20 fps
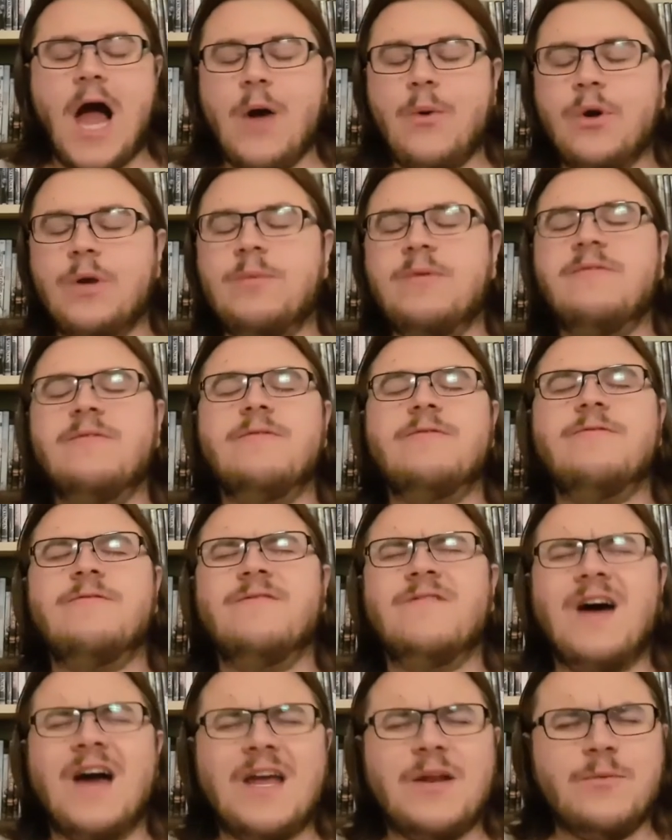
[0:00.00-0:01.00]
I would have been
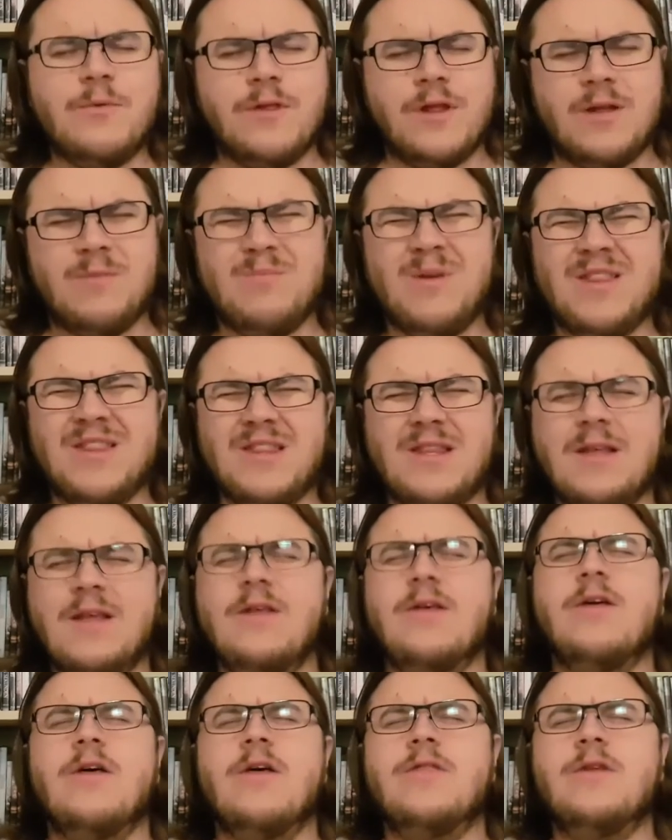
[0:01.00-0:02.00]
fine with it, but
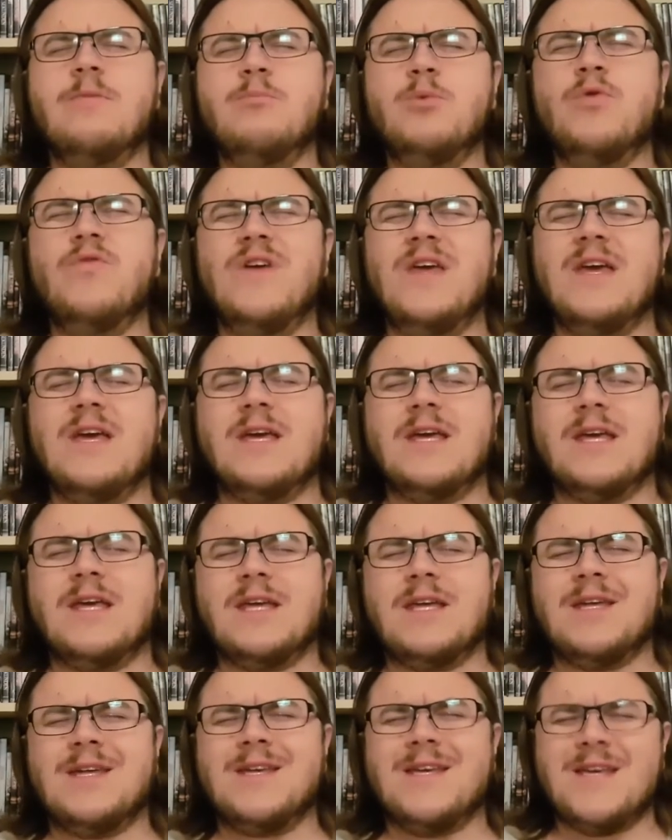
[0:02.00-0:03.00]
the movie
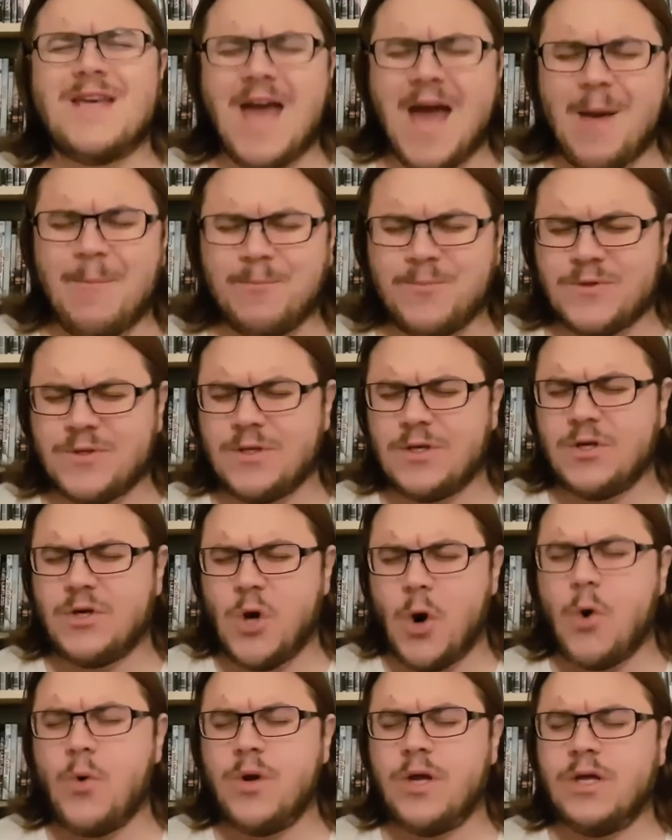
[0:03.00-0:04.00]
kept
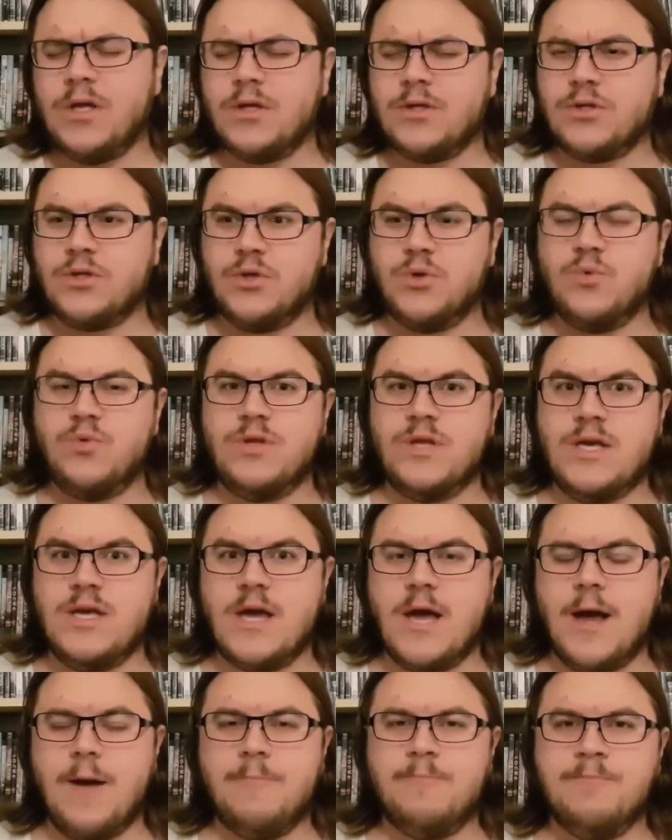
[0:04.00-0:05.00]
going to
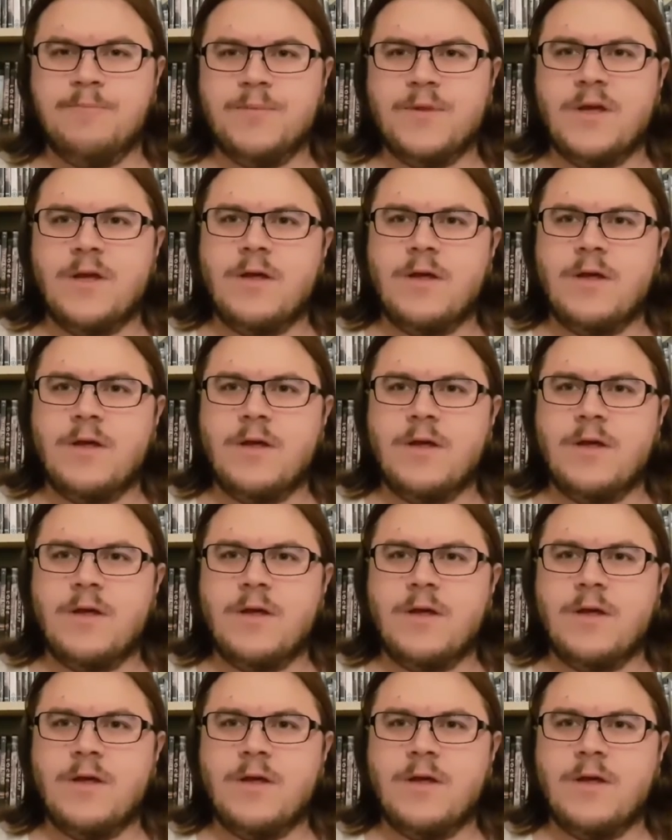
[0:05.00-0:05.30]
the um,